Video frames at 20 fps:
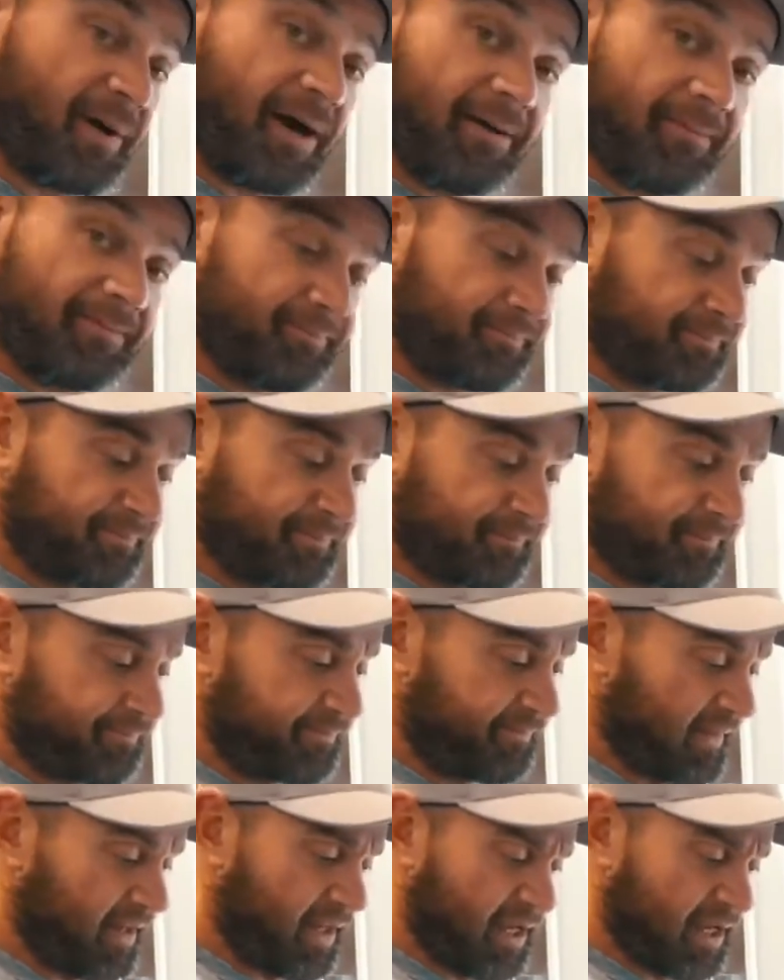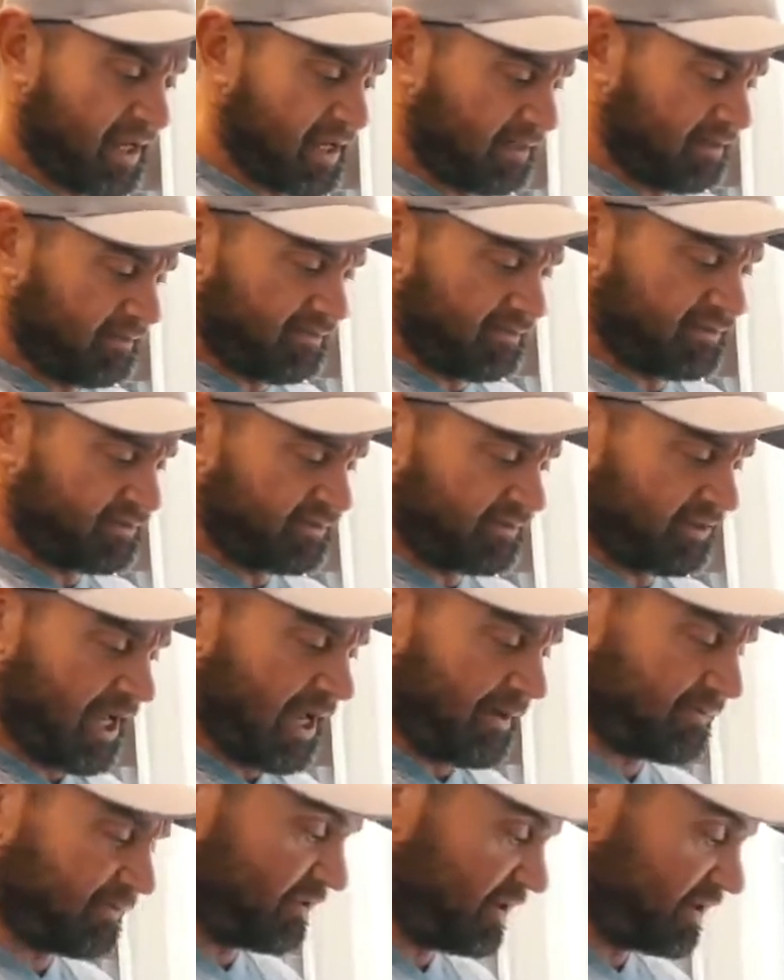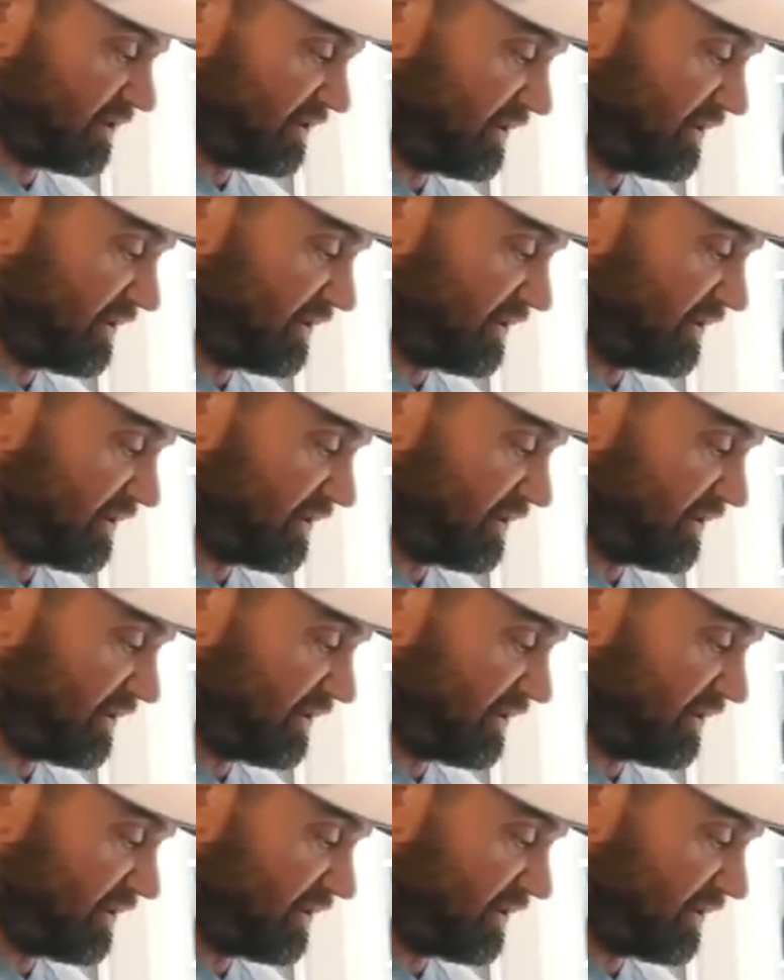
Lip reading: pot, and it was just absolutely